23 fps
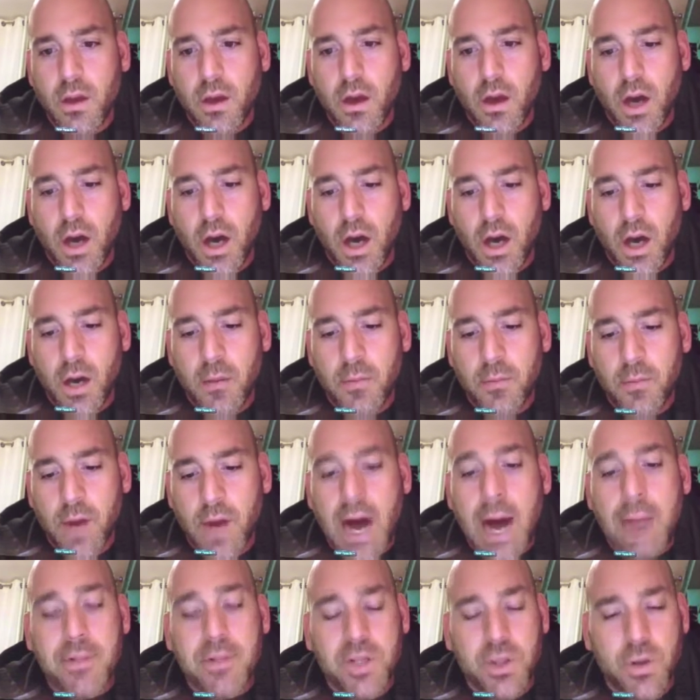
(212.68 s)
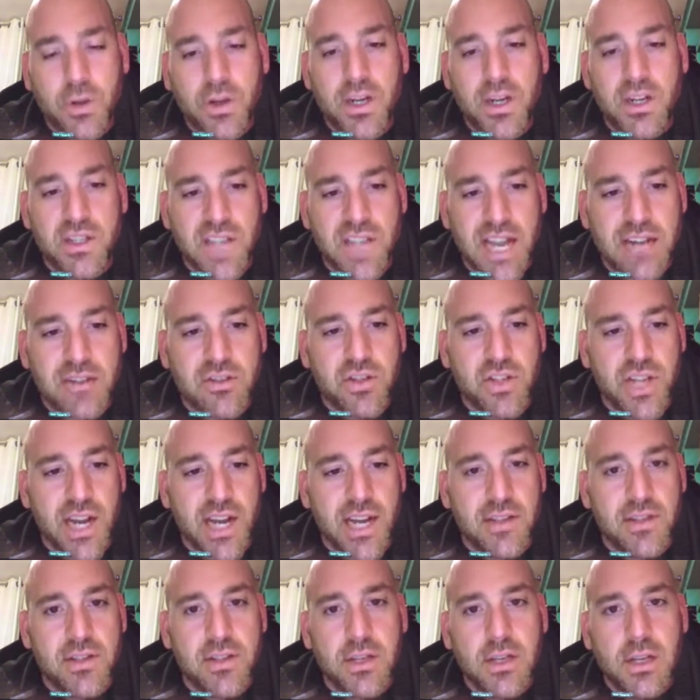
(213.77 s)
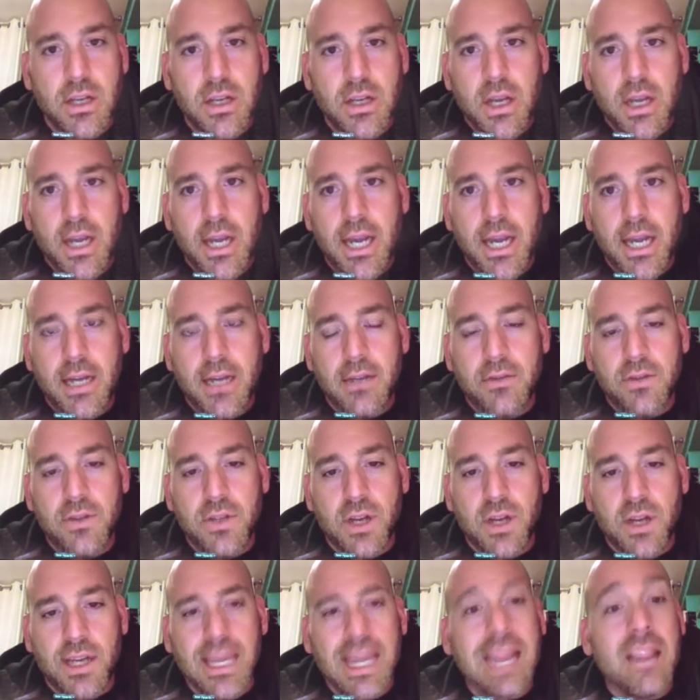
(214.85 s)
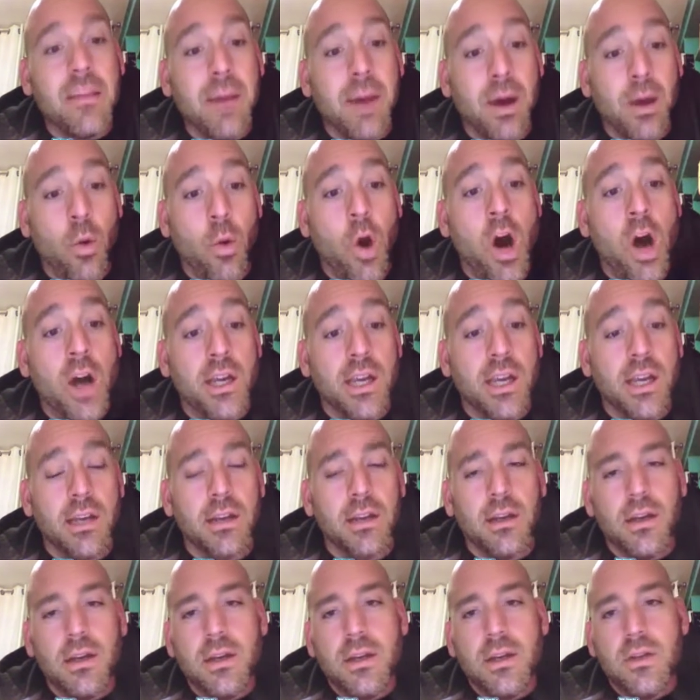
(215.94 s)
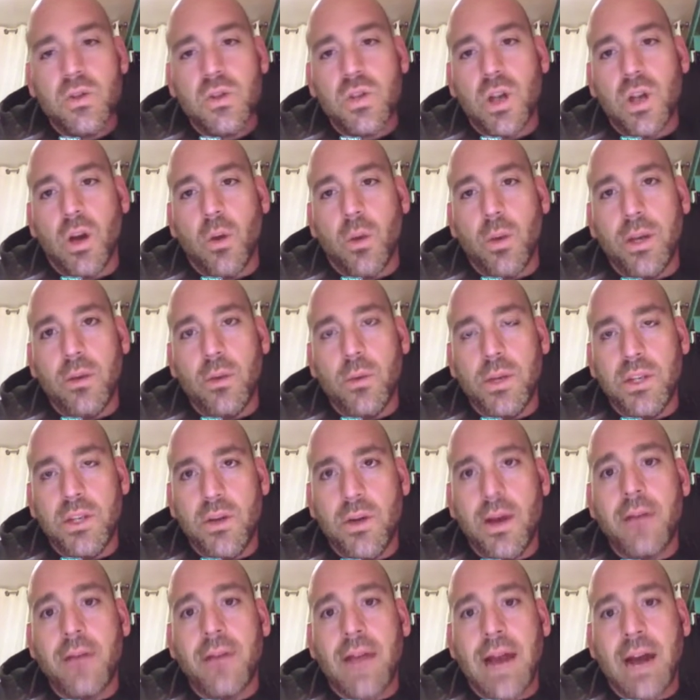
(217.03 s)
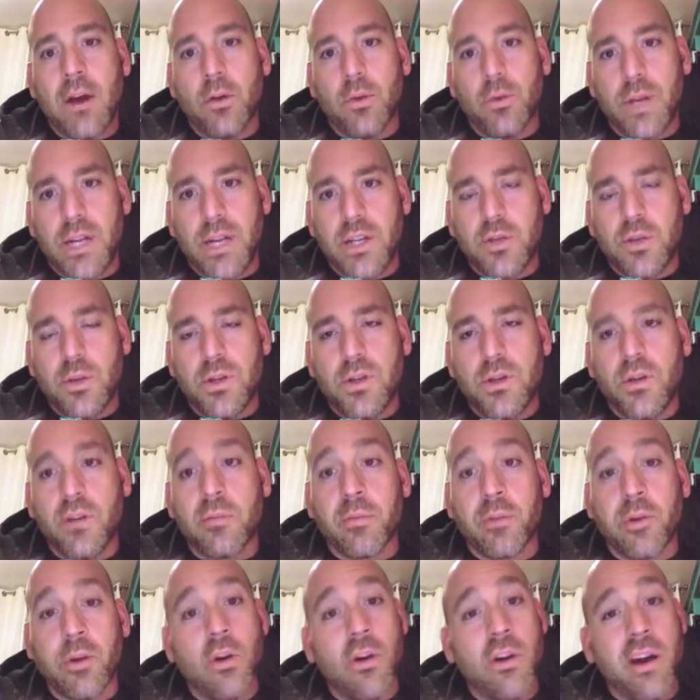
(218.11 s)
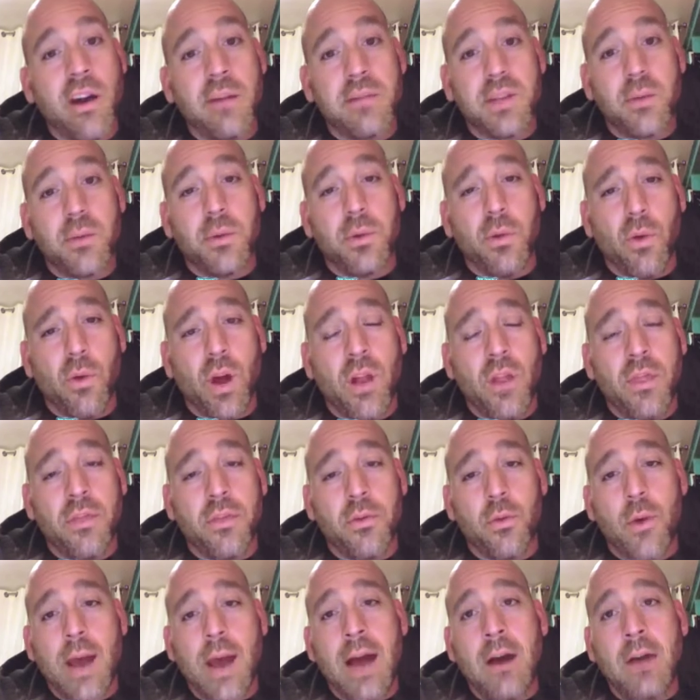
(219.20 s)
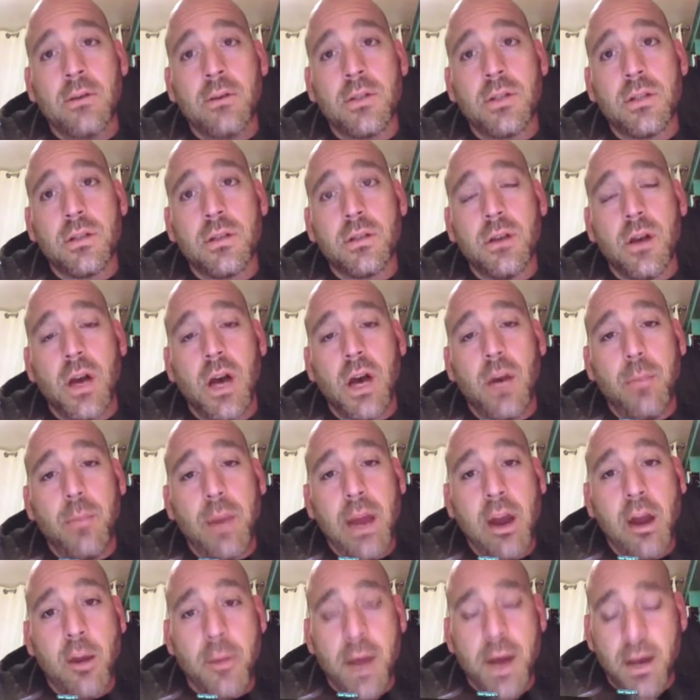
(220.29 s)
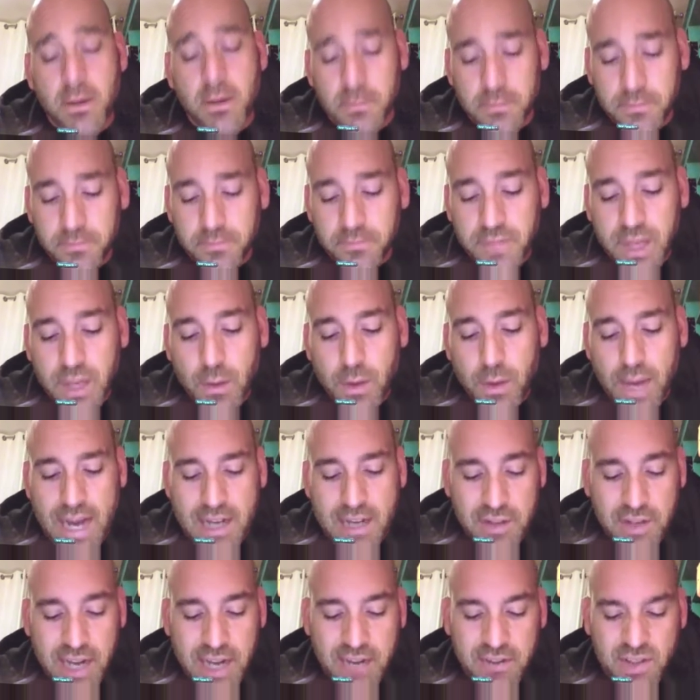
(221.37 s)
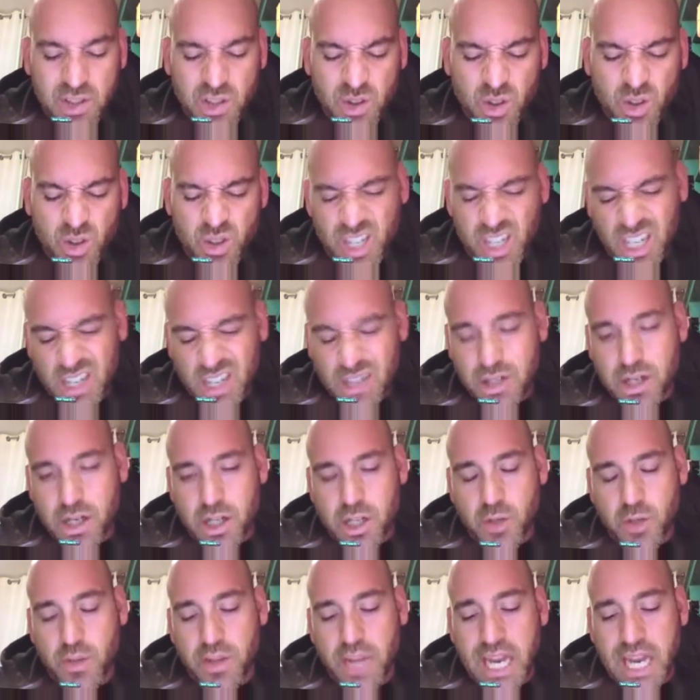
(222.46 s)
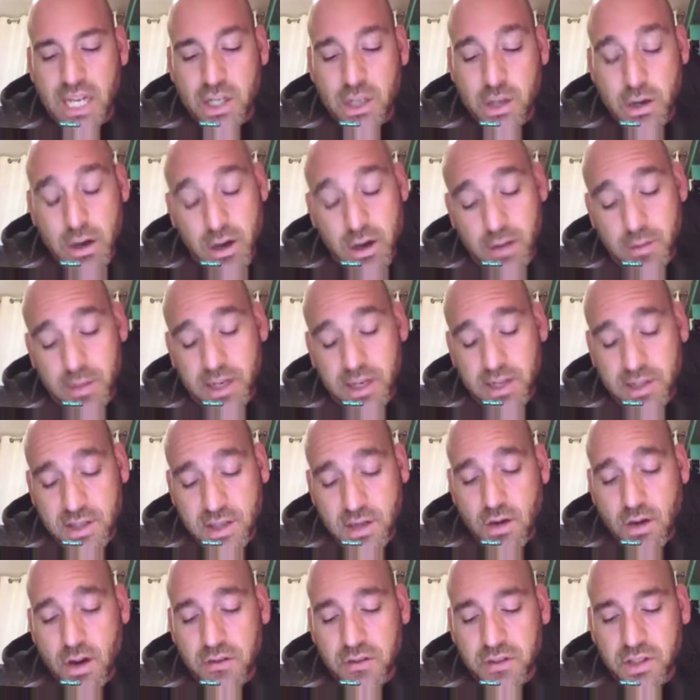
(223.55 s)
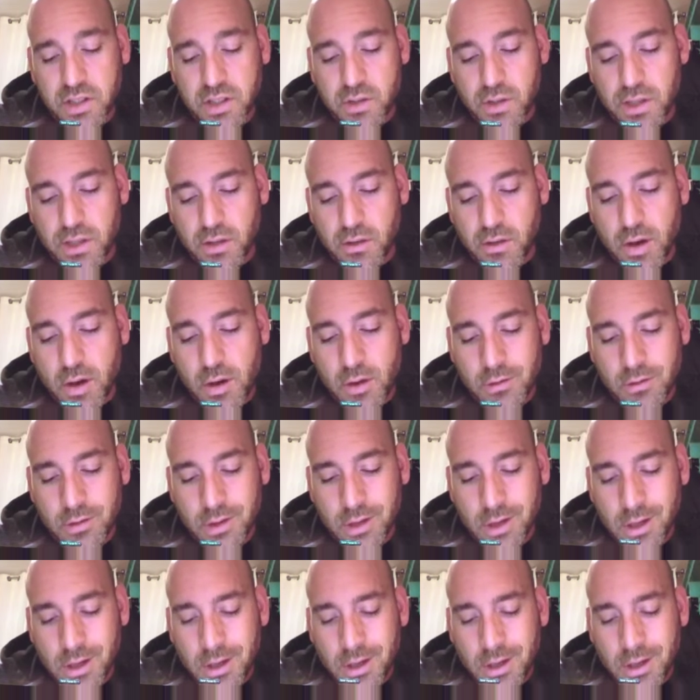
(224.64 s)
opportunities to exercise and getting them out walking. So we do have an outreach. We do have programs that we run throughout Paramount, and we actually have to do those in conjunction with HR because they're often doing their own